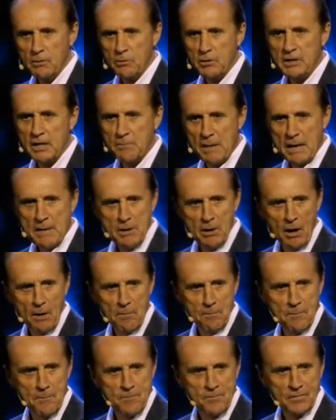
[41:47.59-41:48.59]
When they beam you
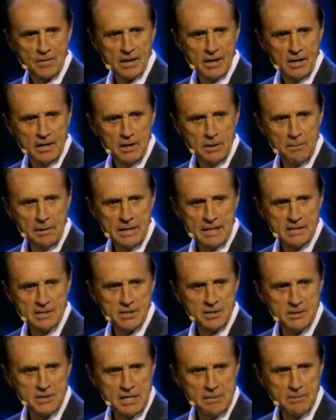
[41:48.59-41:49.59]
up, you begin
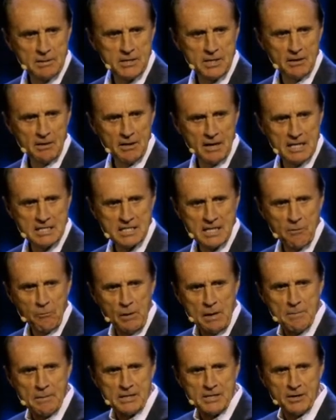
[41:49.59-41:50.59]
to dematerialize
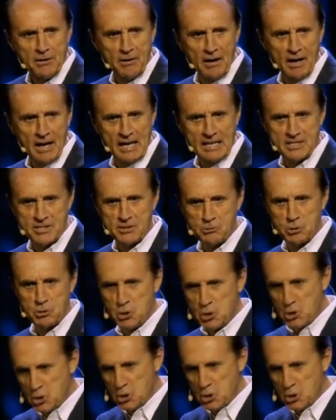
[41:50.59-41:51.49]
and rematerialize.